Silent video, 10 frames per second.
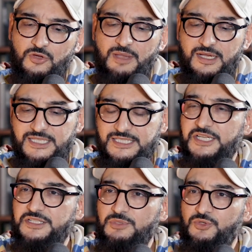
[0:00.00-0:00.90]
you make a
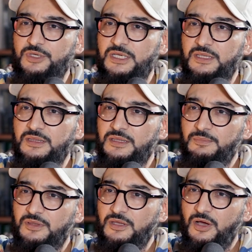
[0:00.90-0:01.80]
distinction between
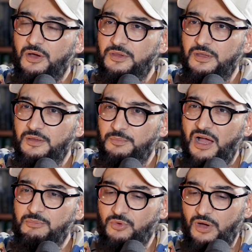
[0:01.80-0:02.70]
the
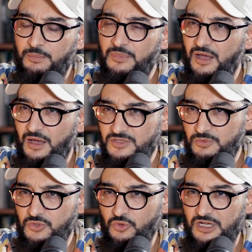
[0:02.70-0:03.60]
Bible. I
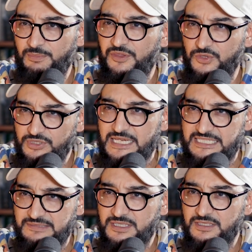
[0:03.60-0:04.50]
assume you're talking about the New
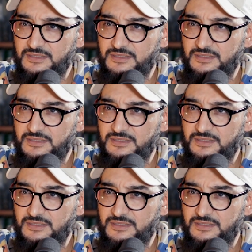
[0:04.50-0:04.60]
Testament.